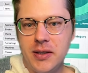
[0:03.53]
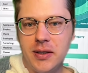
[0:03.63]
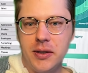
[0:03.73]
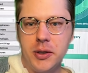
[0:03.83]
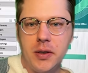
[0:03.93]

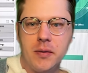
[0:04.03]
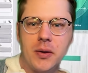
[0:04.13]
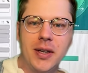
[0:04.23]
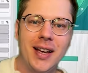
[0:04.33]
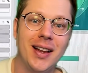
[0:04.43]
solution for
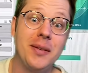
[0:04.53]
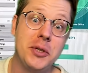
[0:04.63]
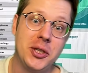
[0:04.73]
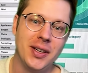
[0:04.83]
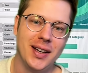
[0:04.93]
you. Let me
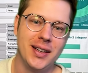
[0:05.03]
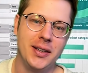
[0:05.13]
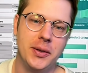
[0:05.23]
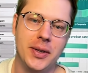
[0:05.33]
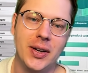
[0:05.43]
show you how you
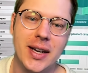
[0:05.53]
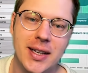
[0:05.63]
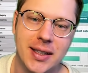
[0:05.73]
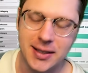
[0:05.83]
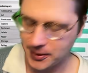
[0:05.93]
do it right in
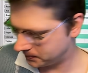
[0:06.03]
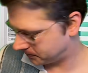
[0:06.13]
Excel.